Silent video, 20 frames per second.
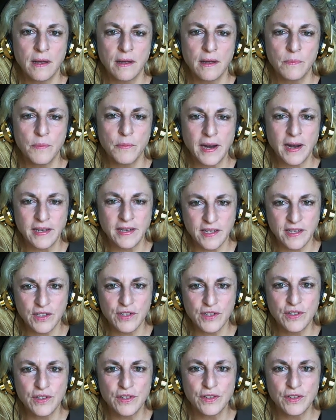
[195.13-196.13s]

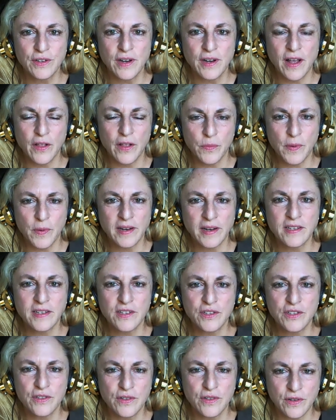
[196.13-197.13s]
practitioner, health
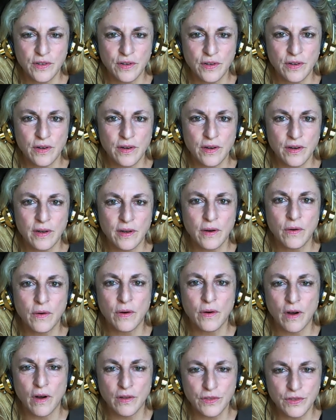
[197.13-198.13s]
practitioner, or
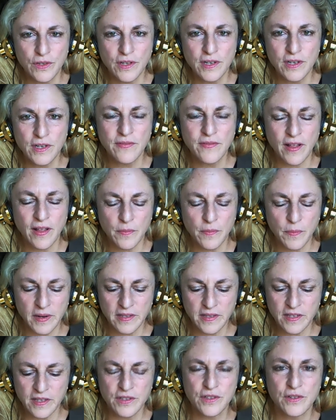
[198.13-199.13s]
alternative health
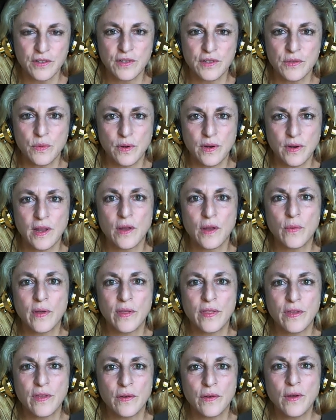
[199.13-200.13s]
practitioner is working
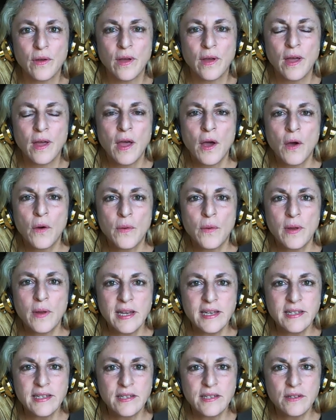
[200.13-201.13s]
with you, we
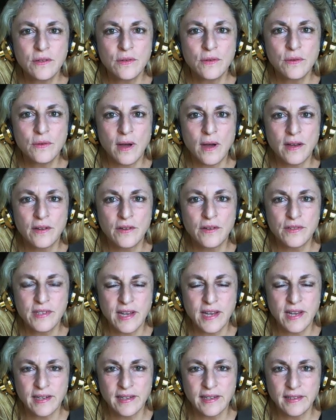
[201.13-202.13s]
need to
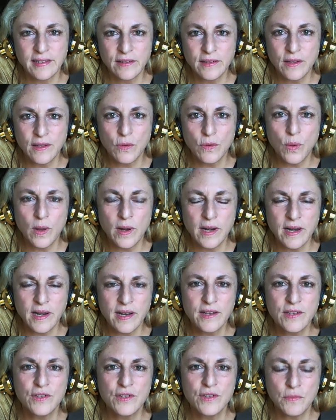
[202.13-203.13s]
understand clearly what it
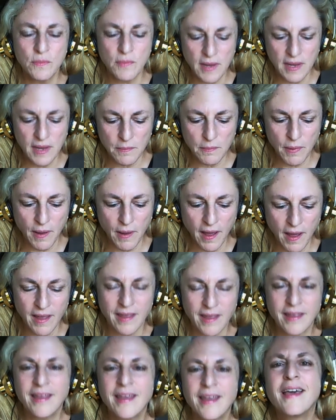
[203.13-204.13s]
is you mean
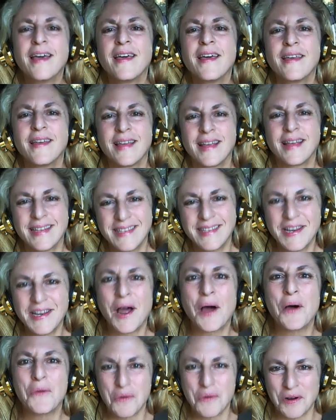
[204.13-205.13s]
by it's
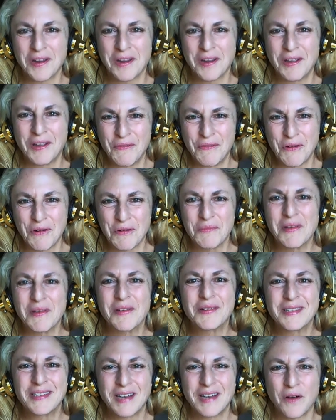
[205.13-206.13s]
not working for me or
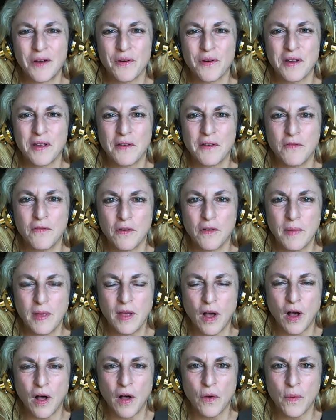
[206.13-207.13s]
it's not working for me
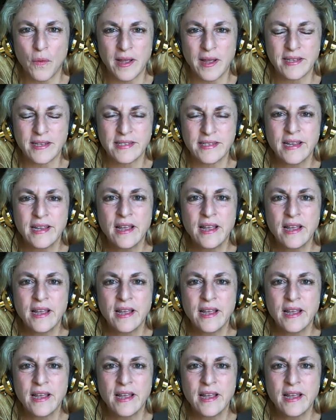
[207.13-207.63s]
always.